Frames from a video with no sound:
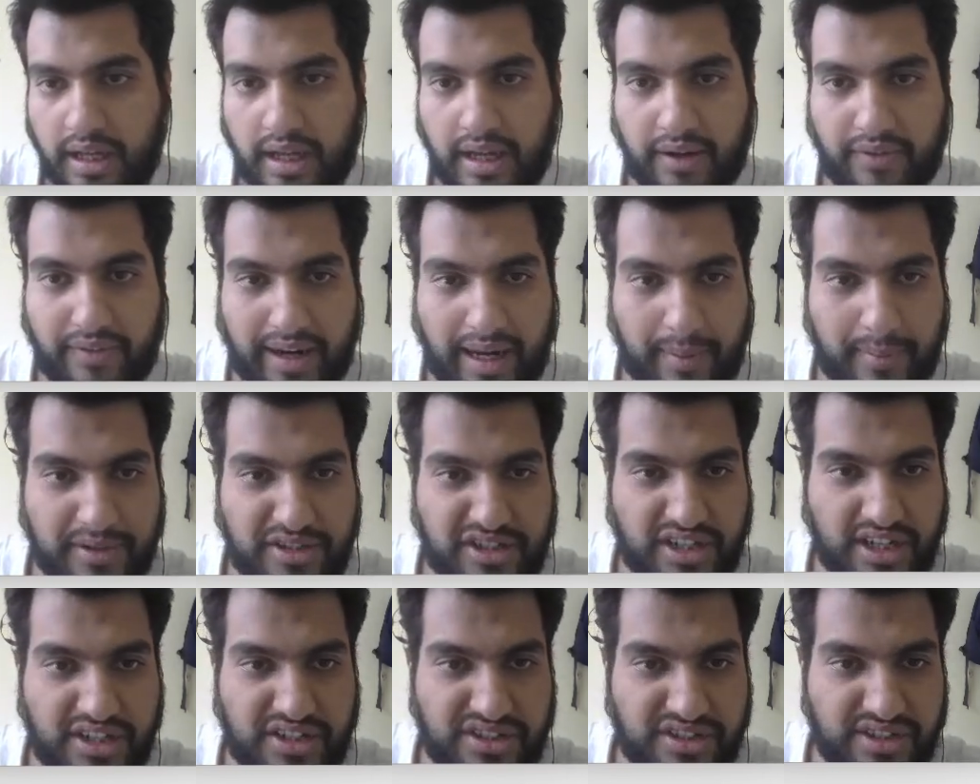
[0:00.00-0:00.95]
When I'm at
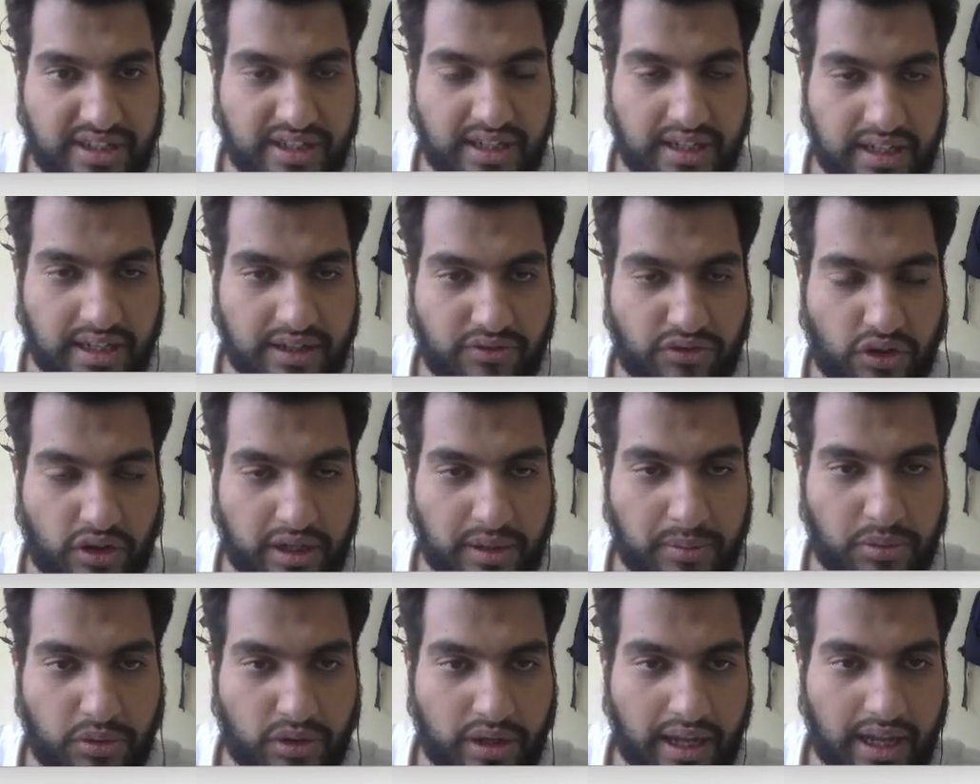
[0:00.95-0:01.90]
state C for
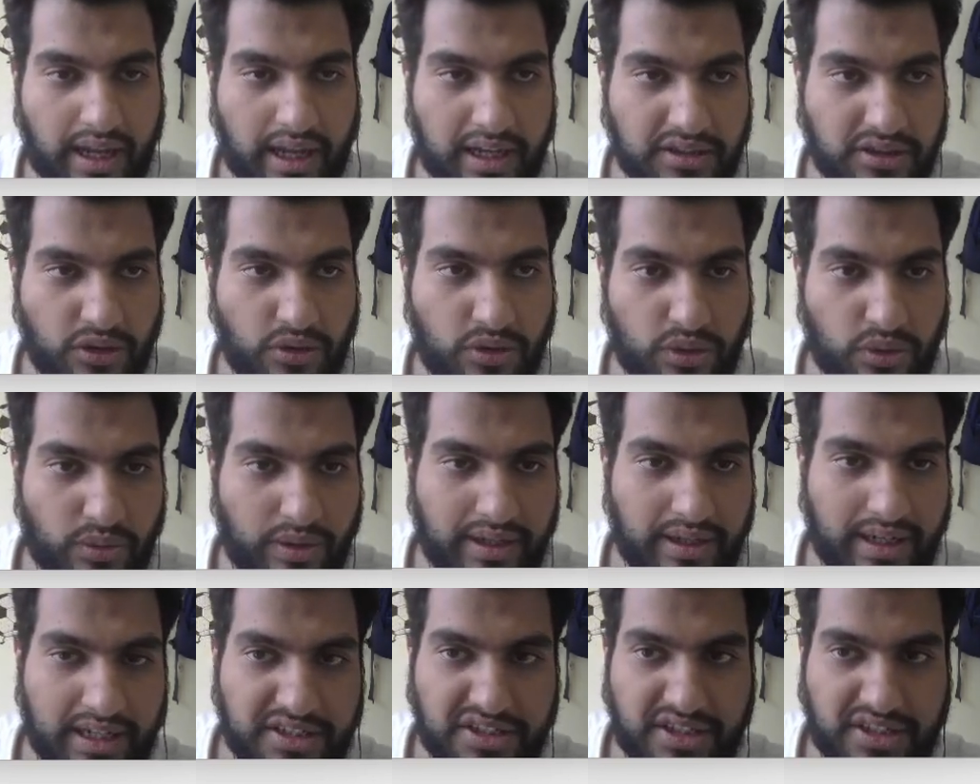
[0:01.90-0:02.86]
input X equal to 1,
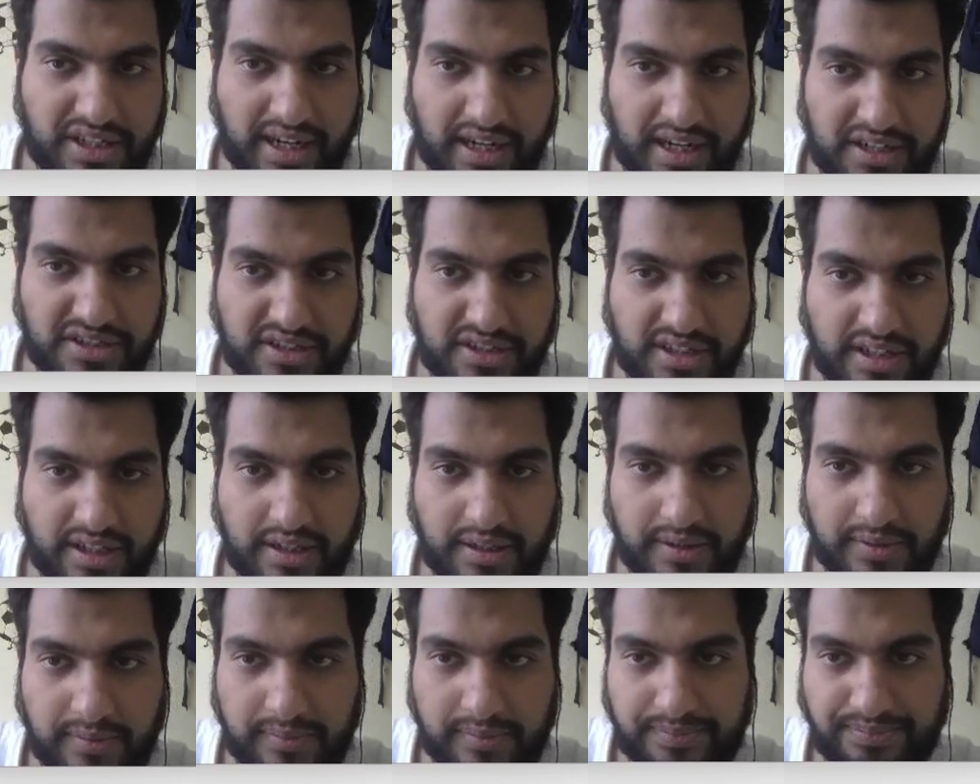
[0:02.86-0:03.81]
I stay at C,
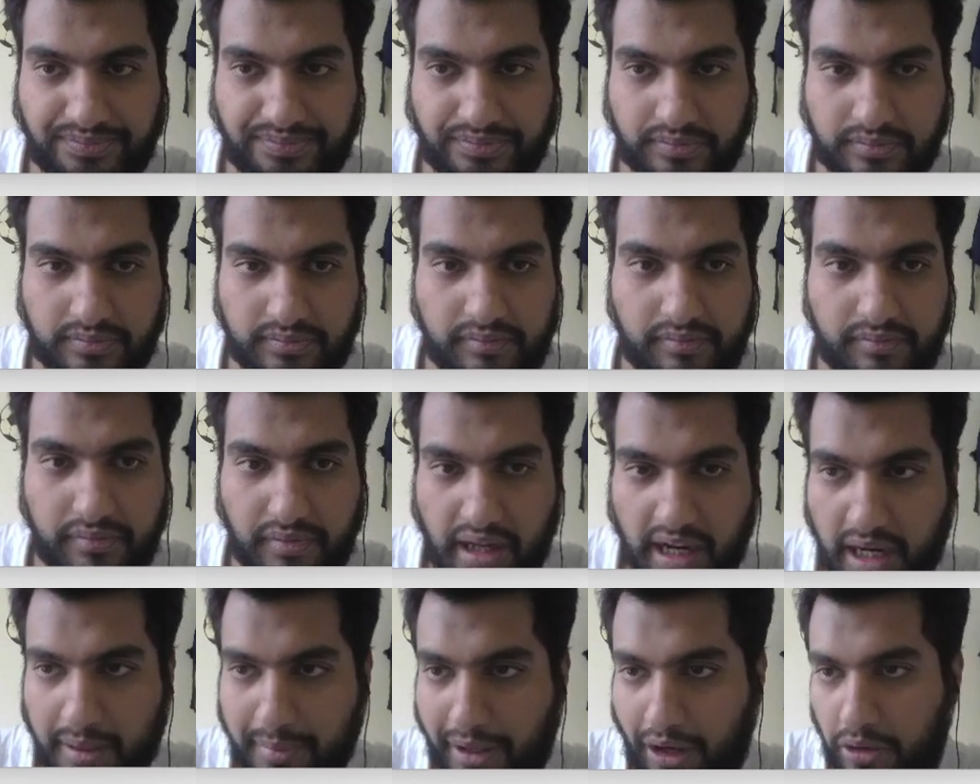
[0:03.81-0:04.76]

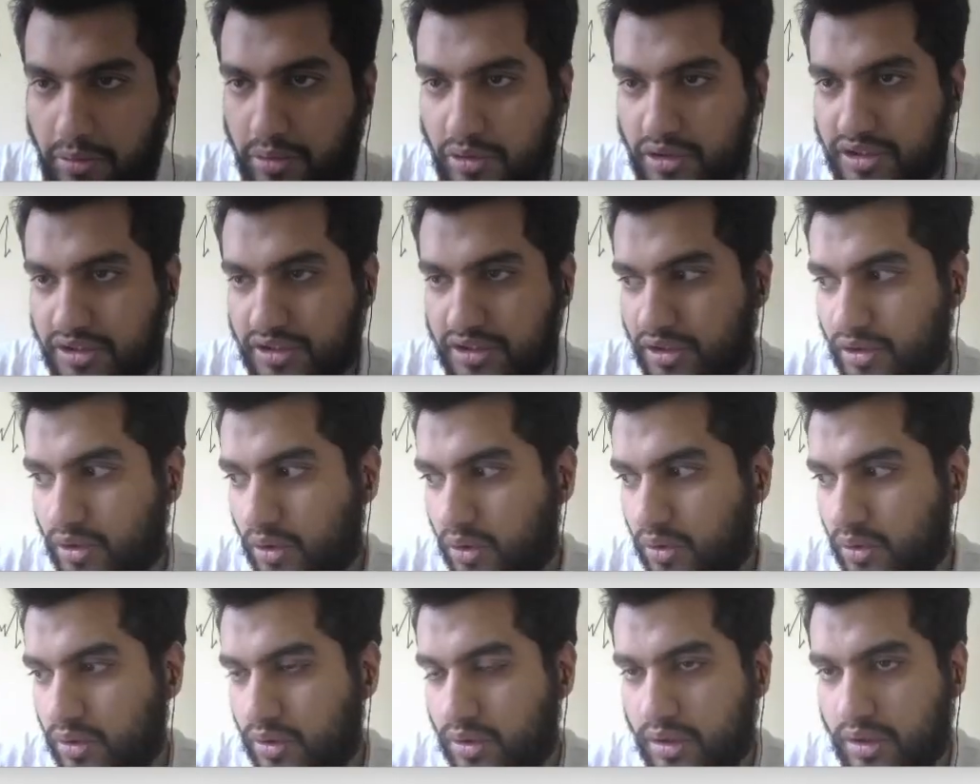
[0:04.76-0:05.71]
and my output is 0.